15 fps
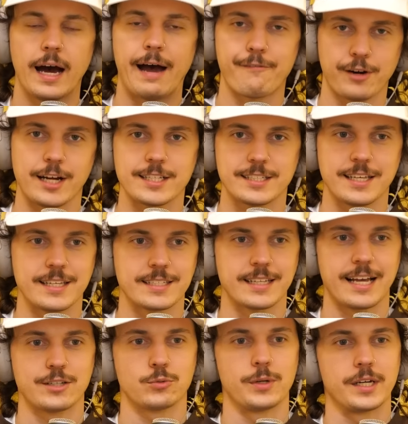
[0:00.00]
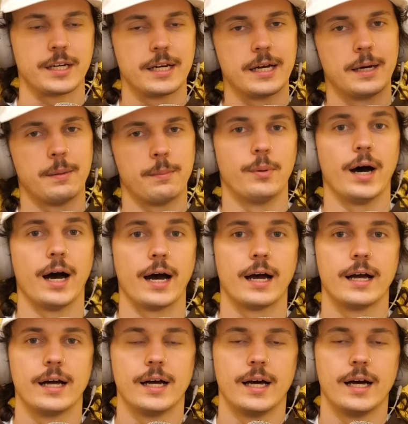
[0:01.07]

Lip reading: I forgot to say this last week, but,